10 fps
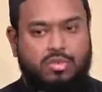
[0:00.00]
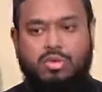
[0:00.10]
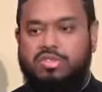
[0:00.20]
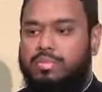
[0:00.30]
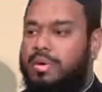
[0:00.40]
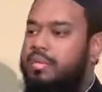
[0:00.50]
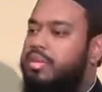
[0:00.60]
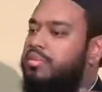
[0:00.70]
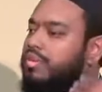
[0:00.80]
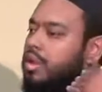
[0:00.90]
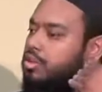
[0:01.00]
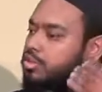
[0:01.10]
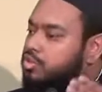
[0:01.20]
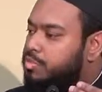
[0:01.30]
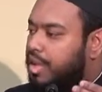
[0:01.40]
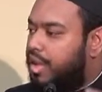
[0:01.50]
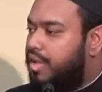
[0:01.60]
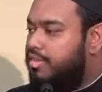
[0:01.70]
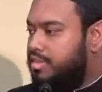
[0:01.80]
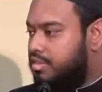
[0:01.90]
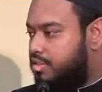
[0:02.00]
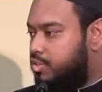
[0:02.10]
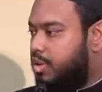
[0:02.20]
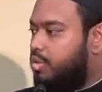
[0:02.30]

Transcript: Or what's the problem if I use my eyes in this way?